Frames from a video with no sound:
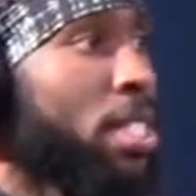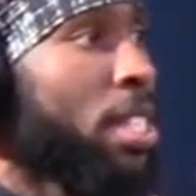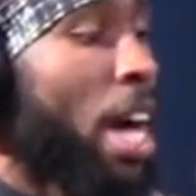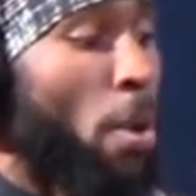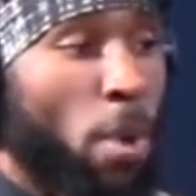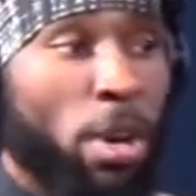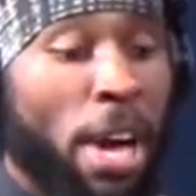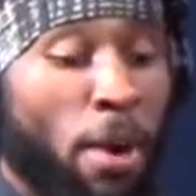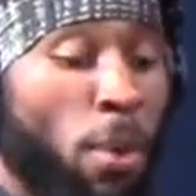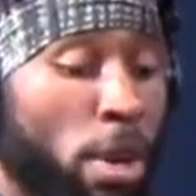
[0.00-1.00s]
I
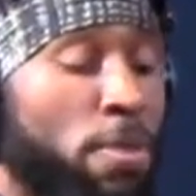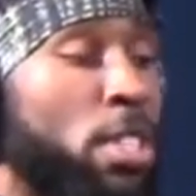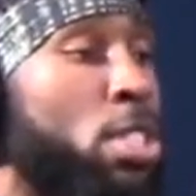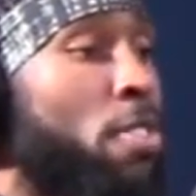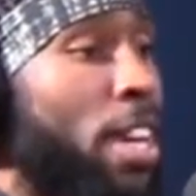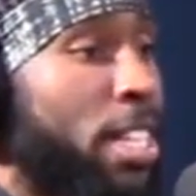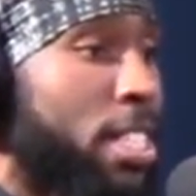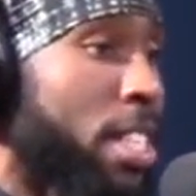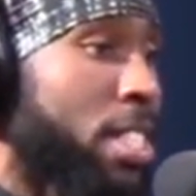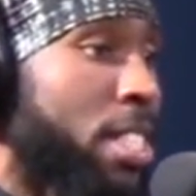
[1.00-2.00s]
worked for the juvenile
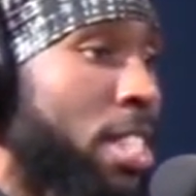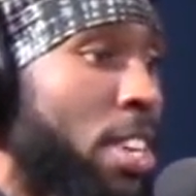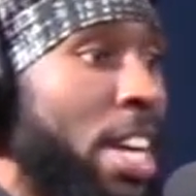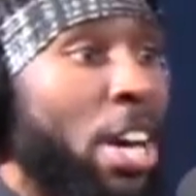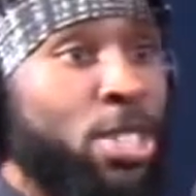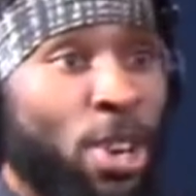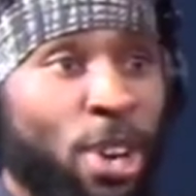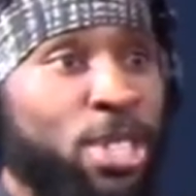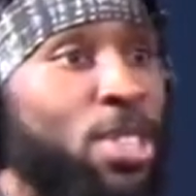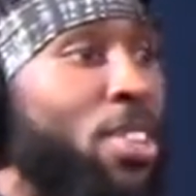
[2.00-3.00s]
detention center, and I was
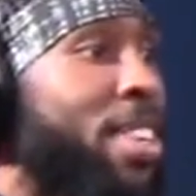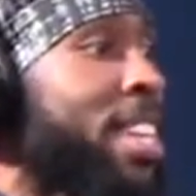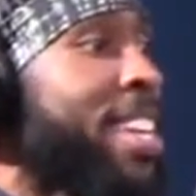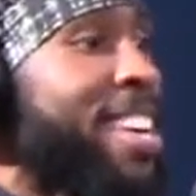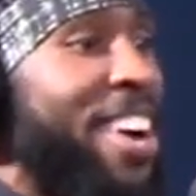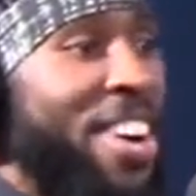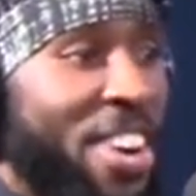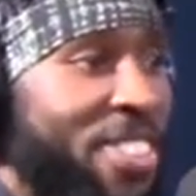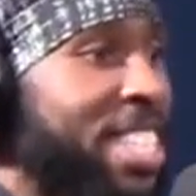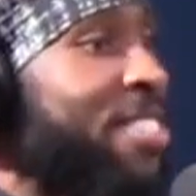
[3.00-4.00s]
also
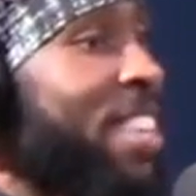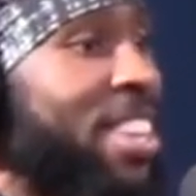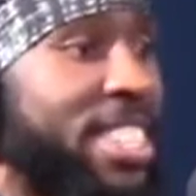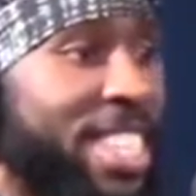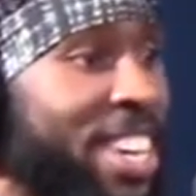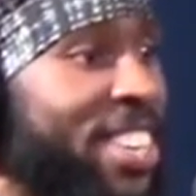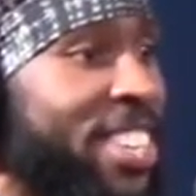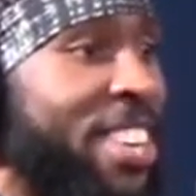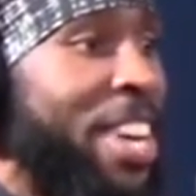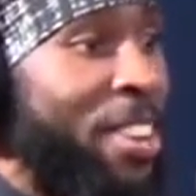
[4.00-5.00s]
arrested when I was
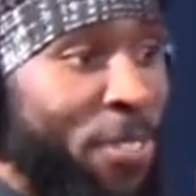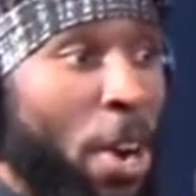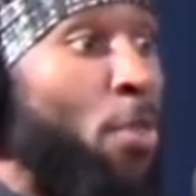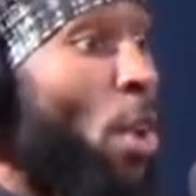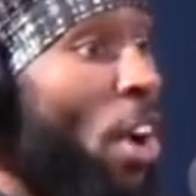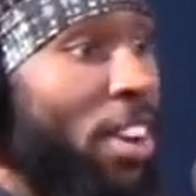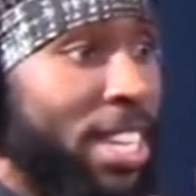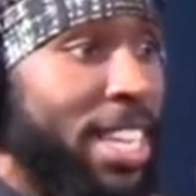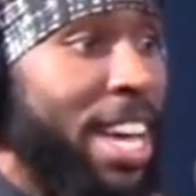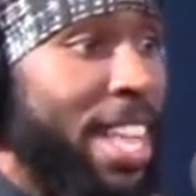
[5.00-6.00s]
younger,
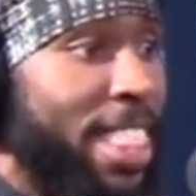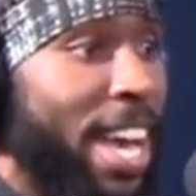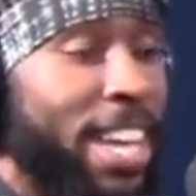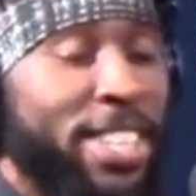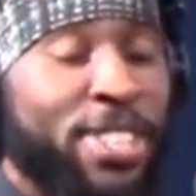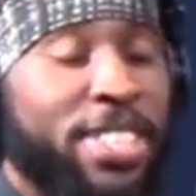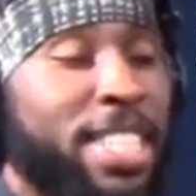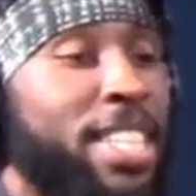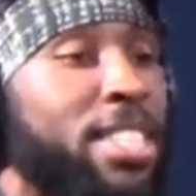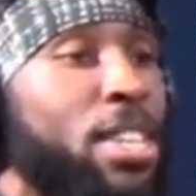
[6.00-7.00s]
wrongly at that. You know what I'm
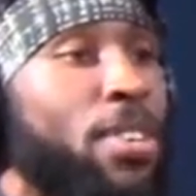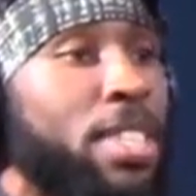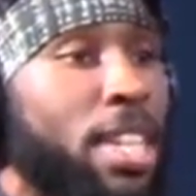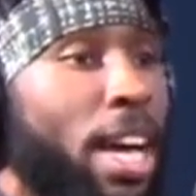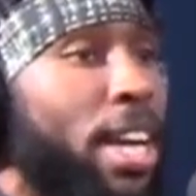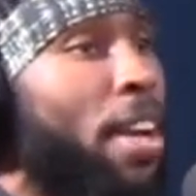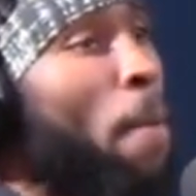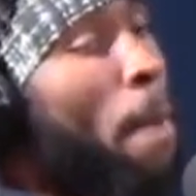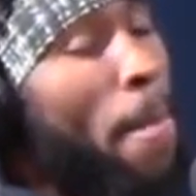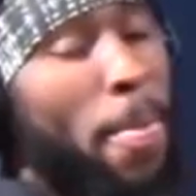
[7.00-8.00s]
saying? So it's like
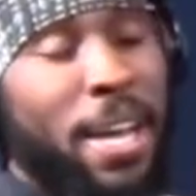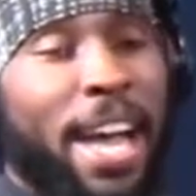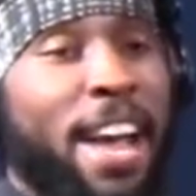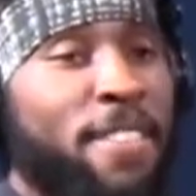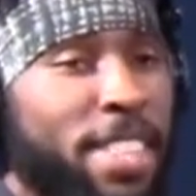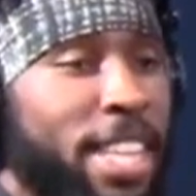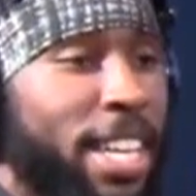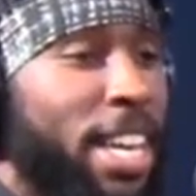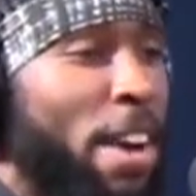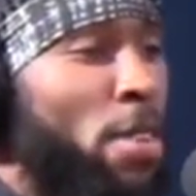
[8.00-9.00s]
every
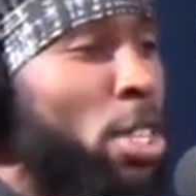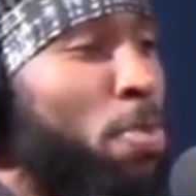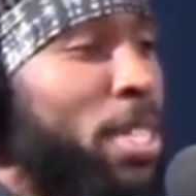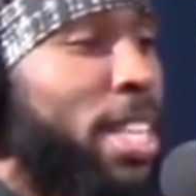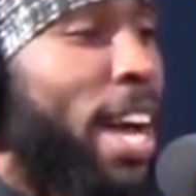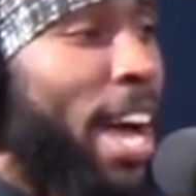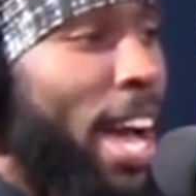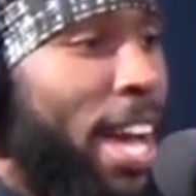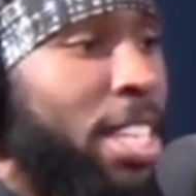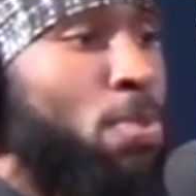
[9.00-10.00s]
experience that I
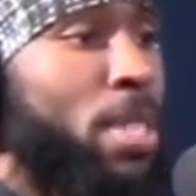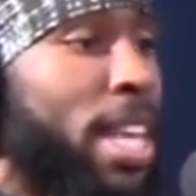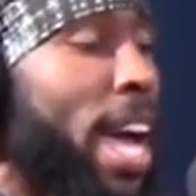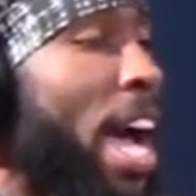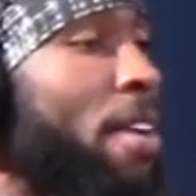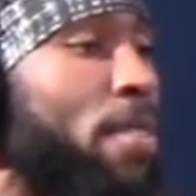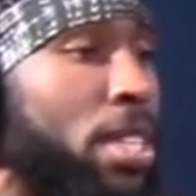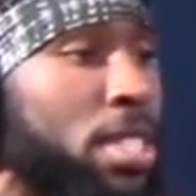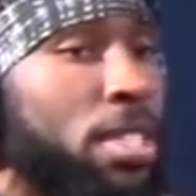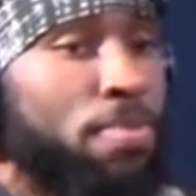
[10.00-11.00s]
had is what the
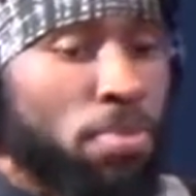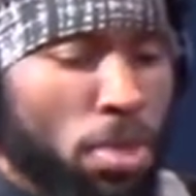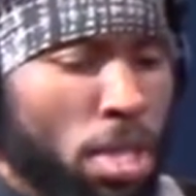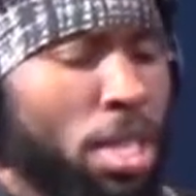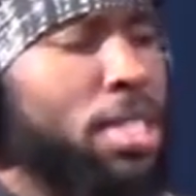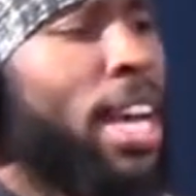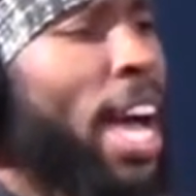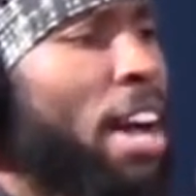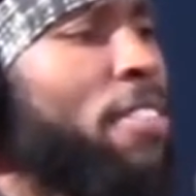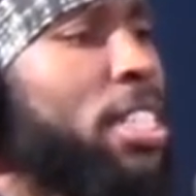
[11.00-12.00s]
average
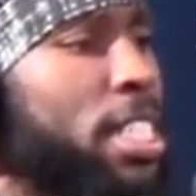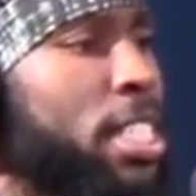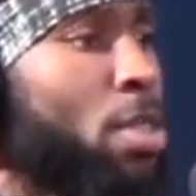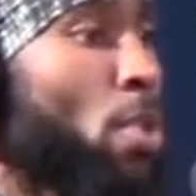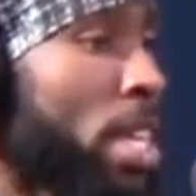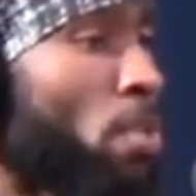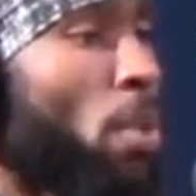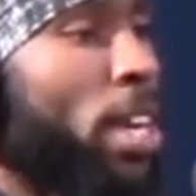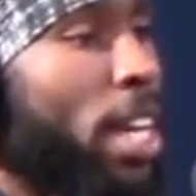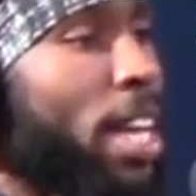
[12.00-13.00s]
citizen in the
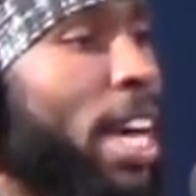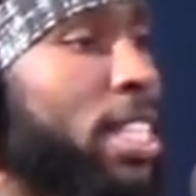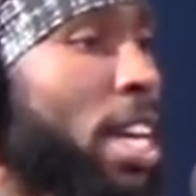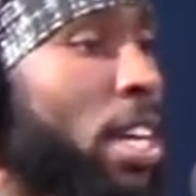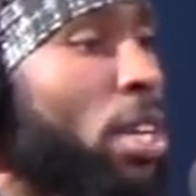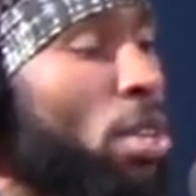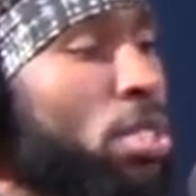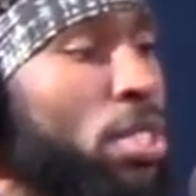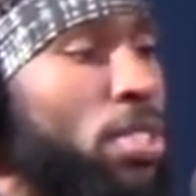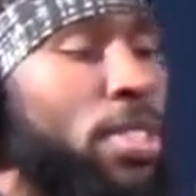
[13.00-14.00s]
working class kind of goes through.